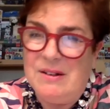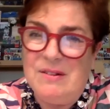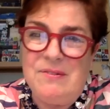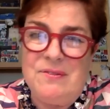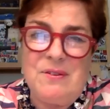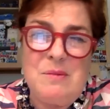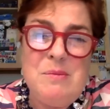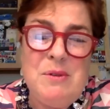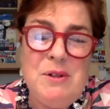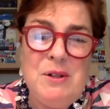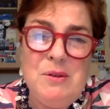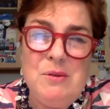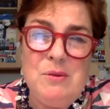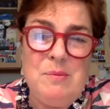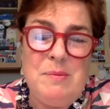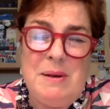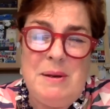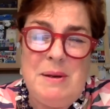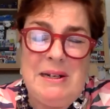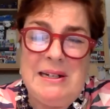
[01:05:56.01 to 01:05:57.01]
from
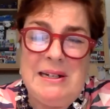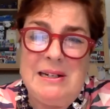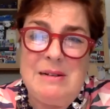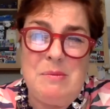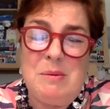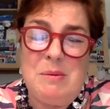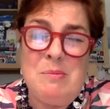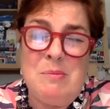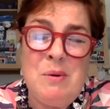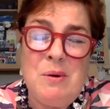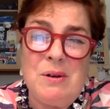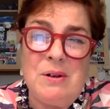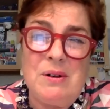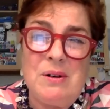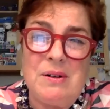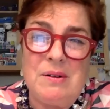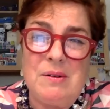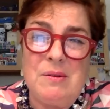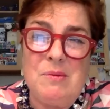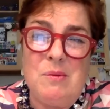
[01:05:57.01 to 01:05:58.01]
you maybe a little bit more